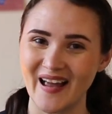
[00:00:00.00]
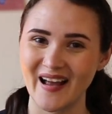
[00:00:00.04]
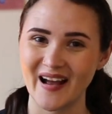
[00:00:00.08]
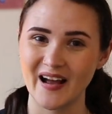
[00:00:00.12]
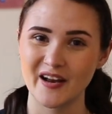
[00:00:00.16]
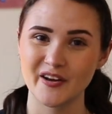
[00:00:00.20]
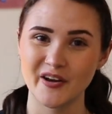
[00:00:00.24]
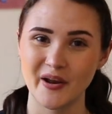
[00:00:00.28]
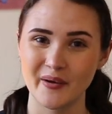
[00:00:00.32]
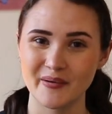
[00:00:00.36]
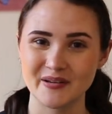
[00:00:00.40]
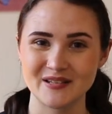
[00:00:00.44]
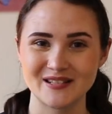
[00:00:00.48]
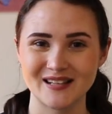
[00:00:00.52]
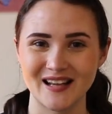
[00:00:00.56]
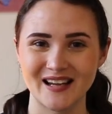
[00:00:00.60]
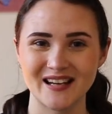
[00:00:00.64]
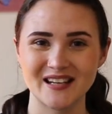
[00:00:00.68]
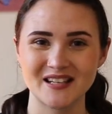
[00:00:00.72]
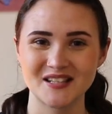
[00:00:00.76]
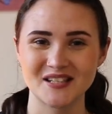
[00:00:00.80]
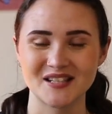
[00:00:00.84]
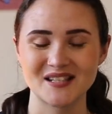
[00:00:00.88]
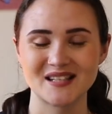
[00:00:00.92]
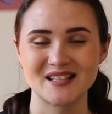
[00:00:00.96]
I know it's
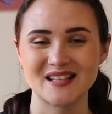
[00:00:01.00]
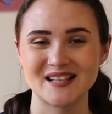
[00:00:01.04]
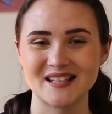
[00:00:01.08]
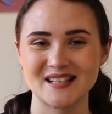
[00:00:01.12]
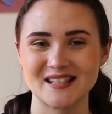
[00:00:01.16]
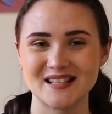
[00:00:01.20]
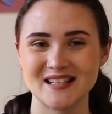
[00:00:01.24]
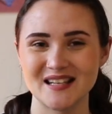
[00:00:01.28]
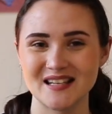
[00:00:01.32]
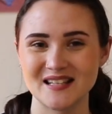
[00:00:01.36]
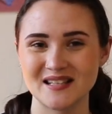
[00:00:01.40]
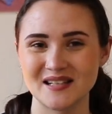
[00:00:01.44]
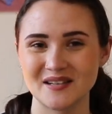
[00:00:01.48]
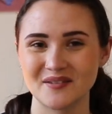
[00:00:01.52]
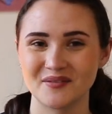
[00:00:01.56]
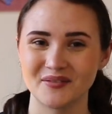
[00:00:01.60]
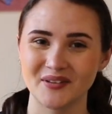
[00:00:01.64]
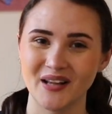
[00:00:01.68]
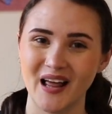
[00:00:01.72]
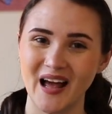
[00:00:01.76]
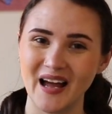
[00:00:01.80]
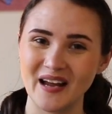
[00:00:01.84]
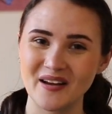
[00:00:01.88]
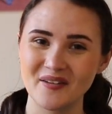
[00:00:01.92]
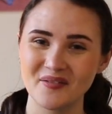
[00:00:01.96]
like just this season of
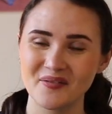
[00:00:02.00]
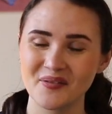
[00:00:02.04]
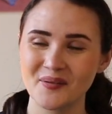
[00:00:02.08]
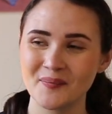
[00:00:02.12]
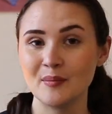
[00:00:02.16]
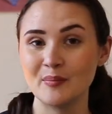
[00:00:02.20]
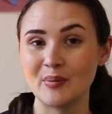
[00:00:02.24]
life.